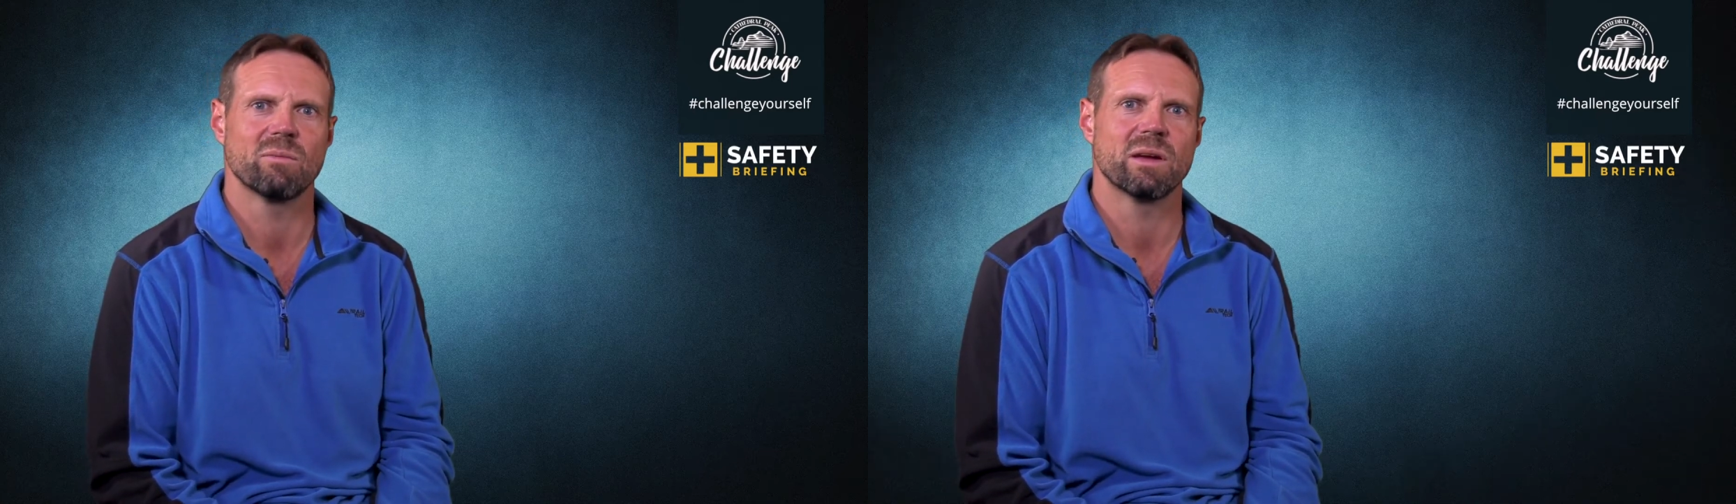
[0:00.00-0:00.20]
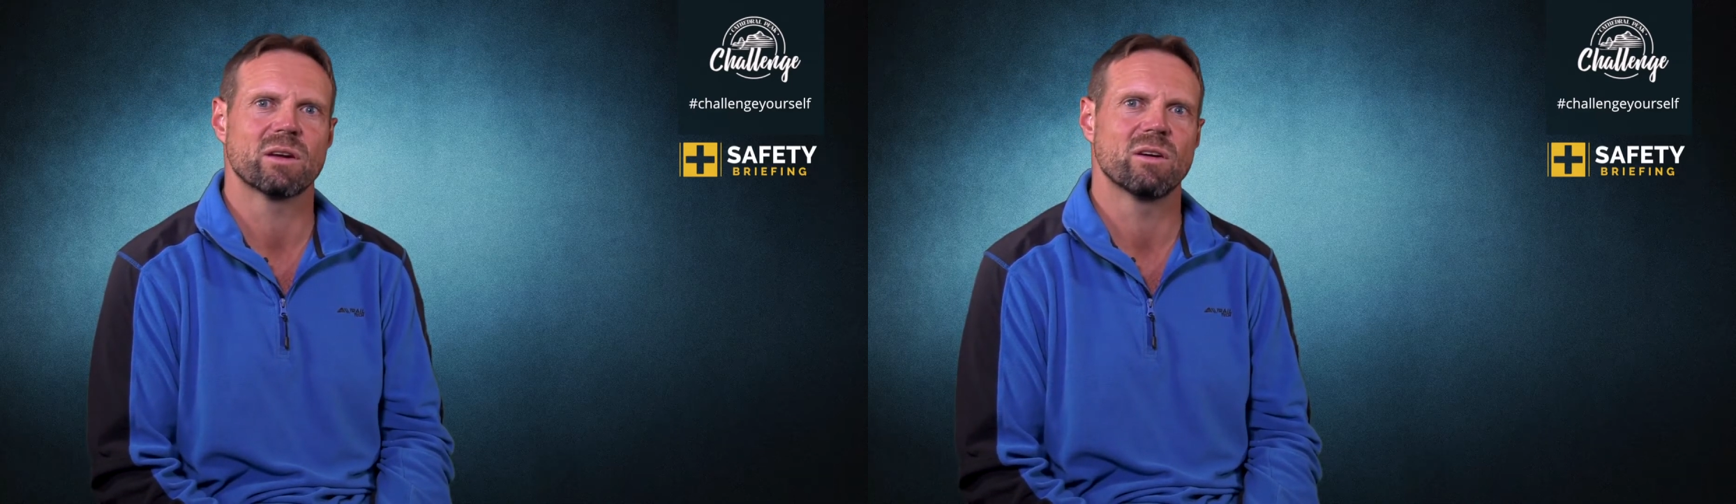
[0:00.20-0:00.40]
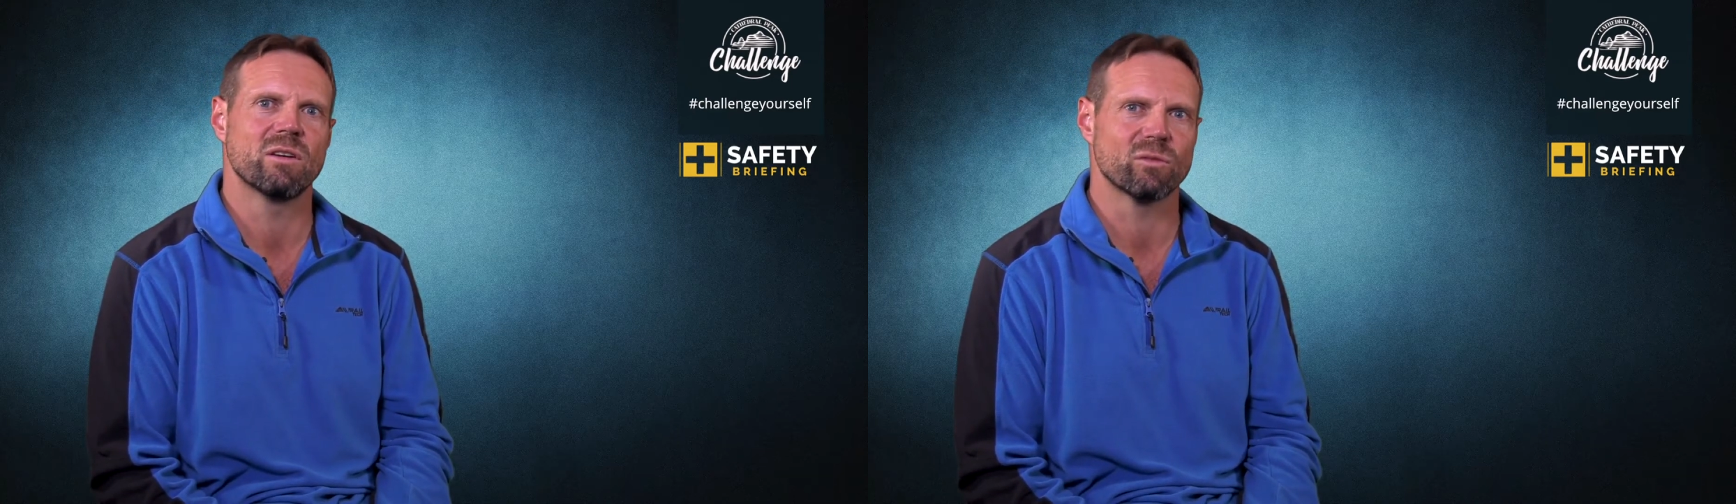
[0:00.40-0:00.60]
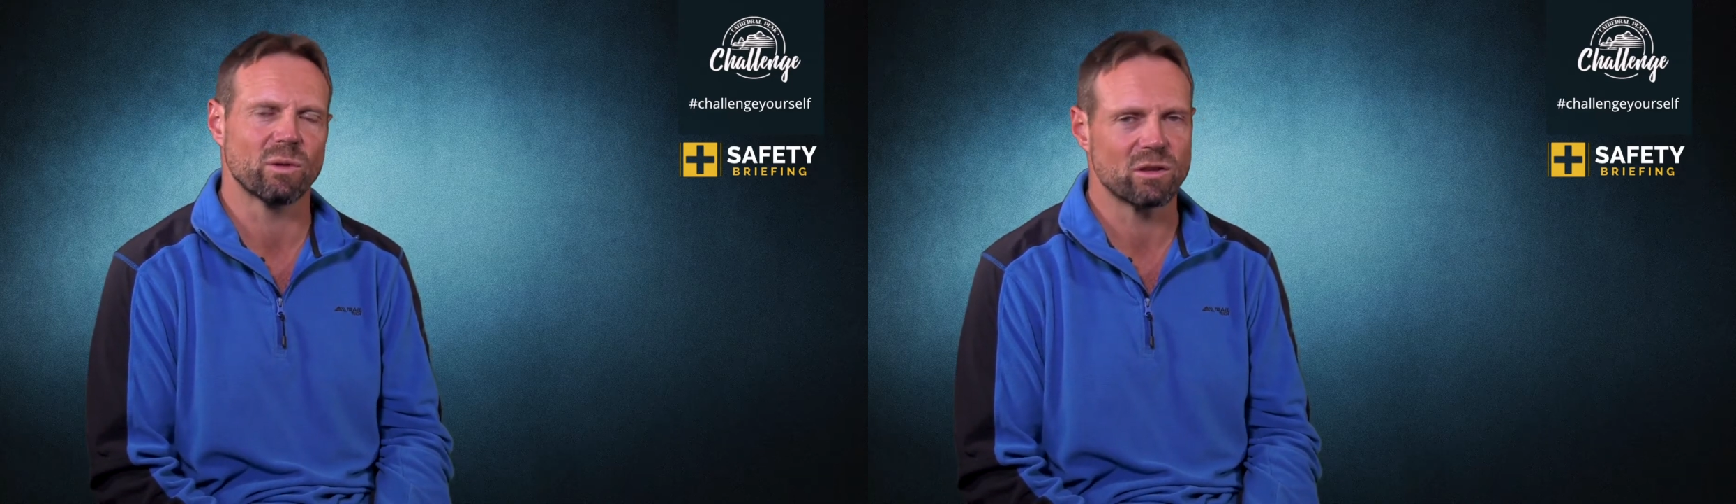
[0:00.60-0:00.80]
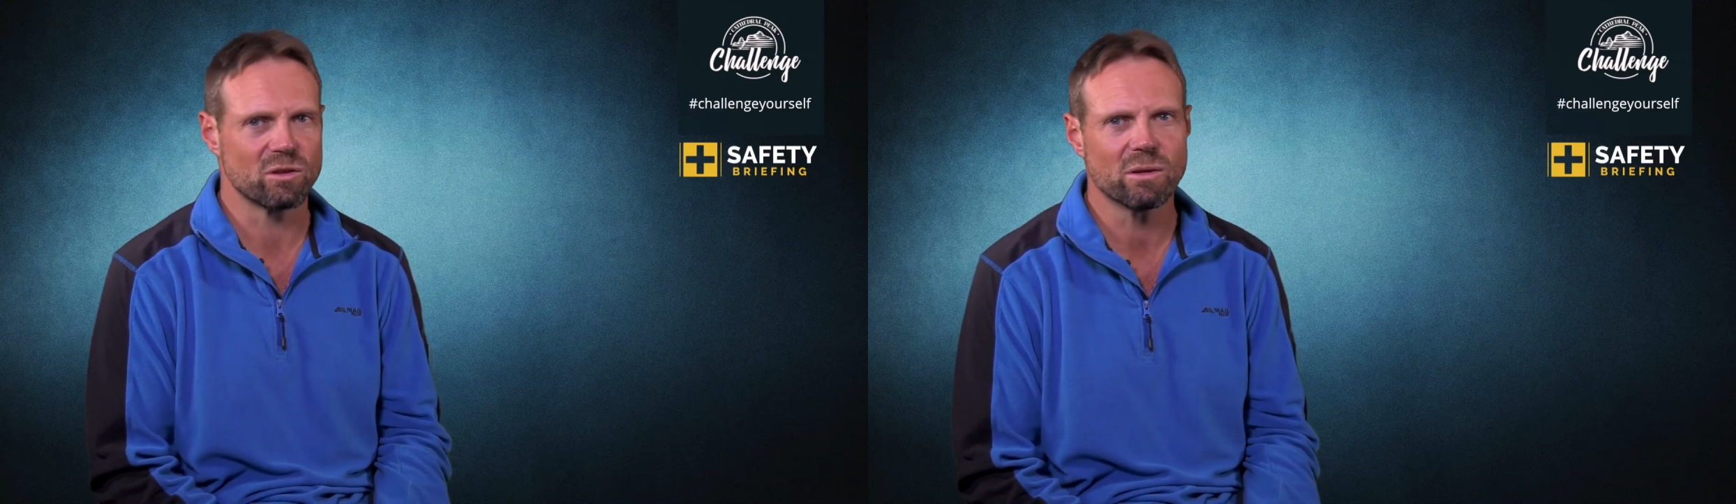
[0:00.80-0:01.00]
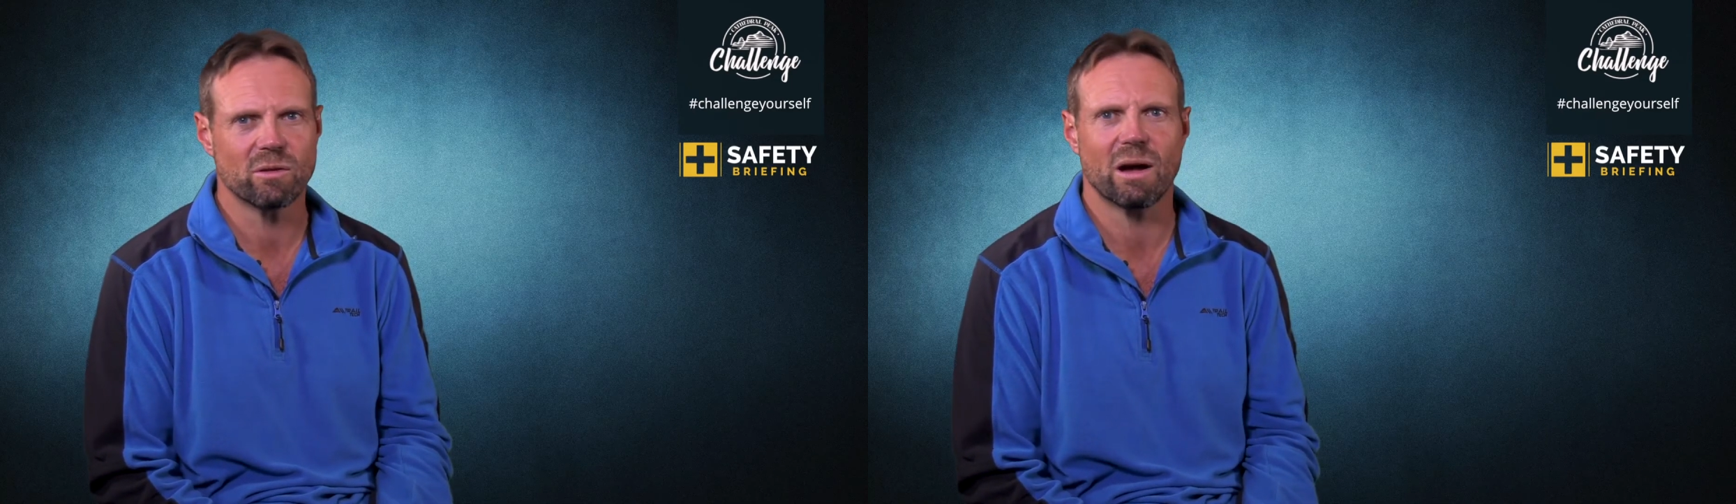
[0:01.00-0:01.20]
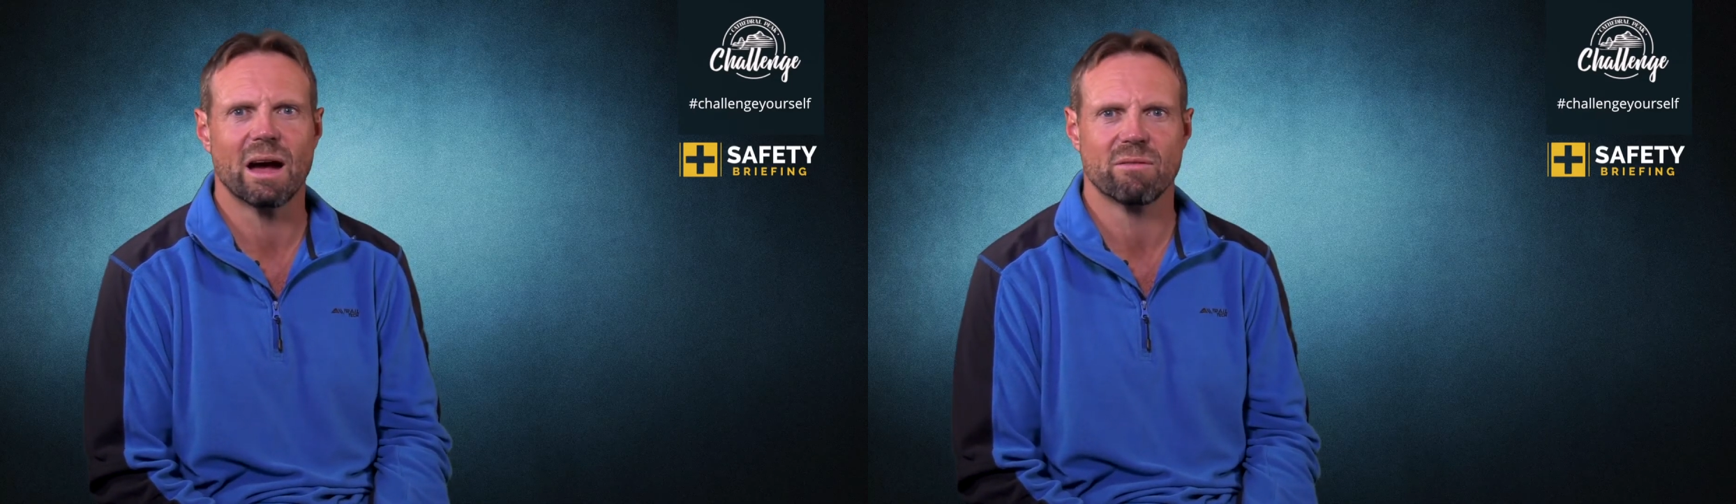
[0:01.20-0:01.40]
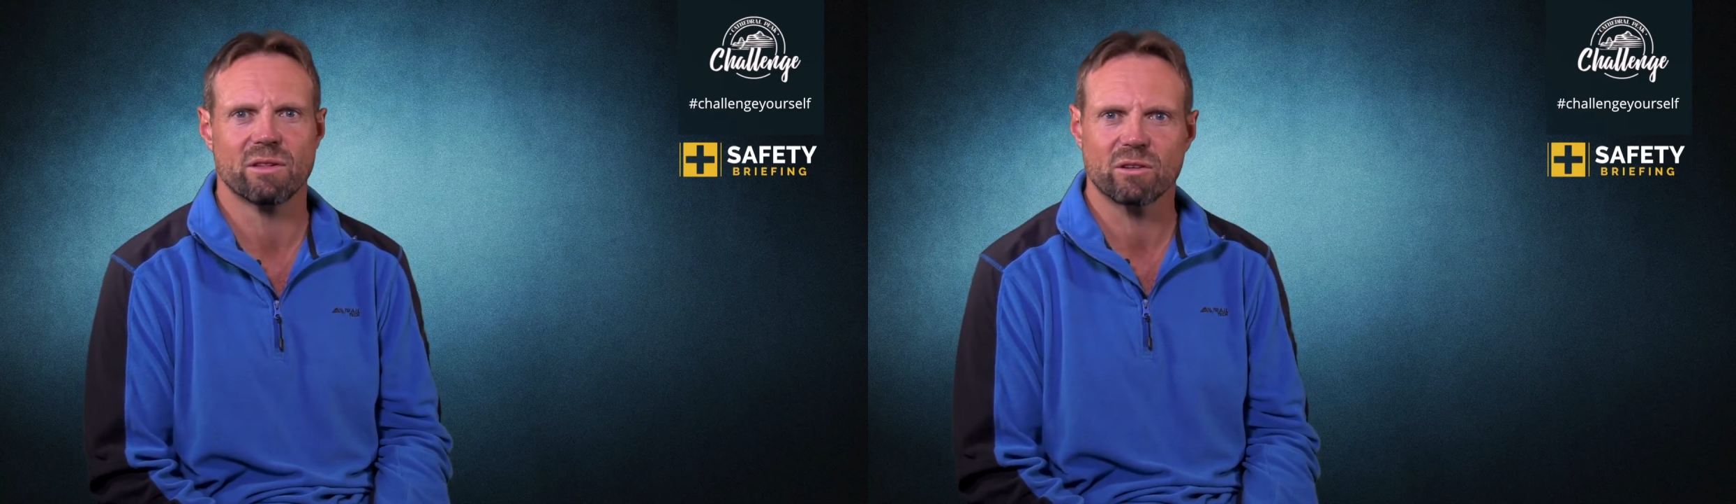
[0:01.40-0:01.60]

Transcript: because when you arrive, the